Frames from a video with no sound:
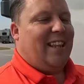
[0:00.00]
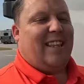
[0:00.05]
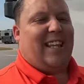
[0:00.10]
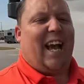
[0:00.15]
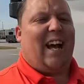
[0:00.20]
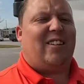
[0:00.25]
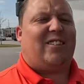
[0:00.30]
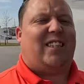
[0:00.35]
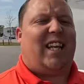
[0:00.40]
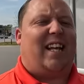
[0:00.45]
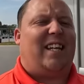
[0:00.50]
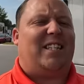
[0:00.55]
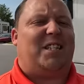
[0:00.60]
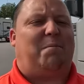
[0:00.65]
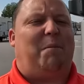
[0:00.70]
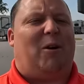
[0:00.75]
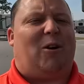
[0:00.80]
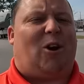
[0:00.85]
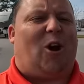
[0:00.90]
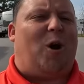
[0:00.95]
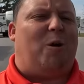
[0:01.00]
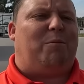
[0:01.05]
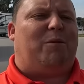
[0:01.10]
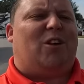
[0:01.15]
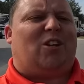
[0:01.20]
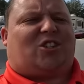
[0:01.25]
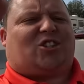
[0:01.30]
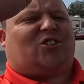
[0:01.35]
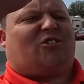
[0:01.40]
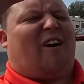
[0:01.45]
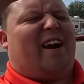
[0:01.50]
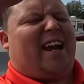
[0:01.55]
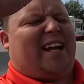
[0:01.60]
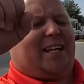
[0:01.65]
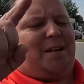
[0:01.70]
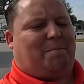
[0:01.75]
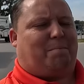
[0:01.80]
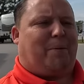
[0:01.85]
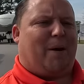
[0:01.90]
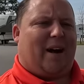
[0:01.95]
the outside of this motorhome looks
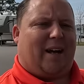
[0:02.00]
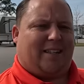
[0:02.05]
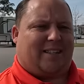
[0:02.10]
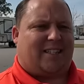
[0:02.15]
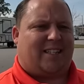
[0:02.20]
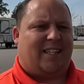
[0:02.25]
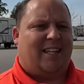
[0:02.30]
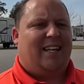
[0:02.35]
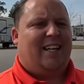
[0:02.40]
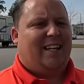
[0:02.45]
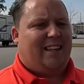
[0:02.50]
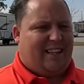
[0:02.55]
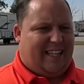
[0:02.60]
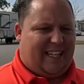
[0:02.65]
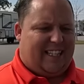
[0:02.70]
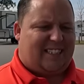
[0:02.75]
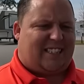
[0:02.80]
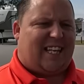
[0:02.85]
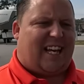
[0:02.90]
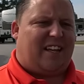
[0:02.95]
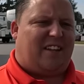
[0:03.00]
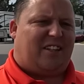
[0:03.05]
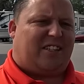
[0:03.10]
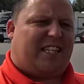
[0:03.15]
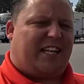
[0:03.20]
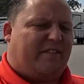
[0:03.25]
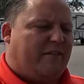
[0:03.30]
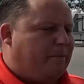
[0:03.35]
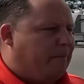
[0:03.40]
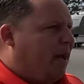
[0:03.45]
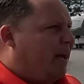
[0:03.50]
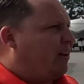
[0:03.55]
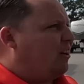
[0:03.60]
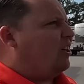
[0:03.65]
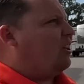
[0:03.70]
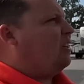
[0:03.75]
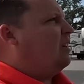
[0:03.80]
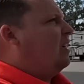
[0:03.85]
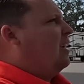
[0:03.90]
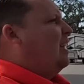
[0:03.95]
great, but the inside looks even
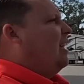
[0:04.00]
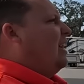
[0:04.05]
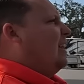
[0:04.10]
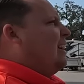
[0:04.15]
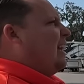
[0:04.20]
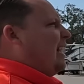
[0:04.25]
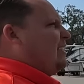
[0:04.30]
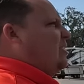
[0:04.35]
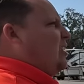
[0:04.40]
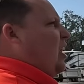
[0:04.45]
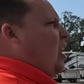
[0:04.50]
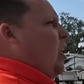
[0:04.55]
better. Let's